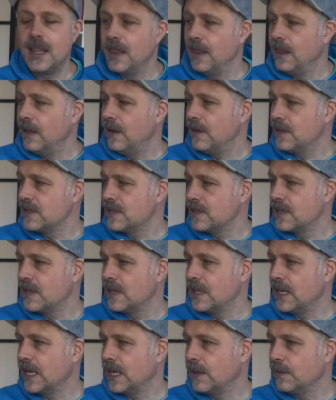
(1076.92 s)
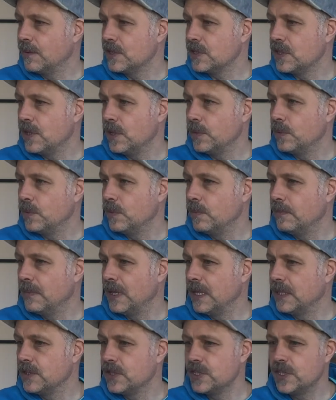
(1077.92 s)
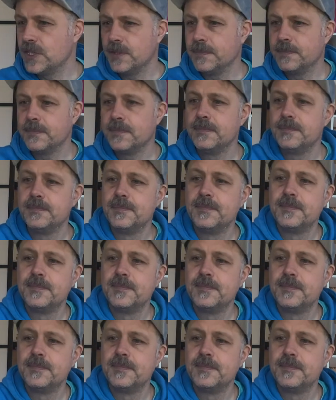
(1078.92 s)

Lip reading: Last thing which I will mention,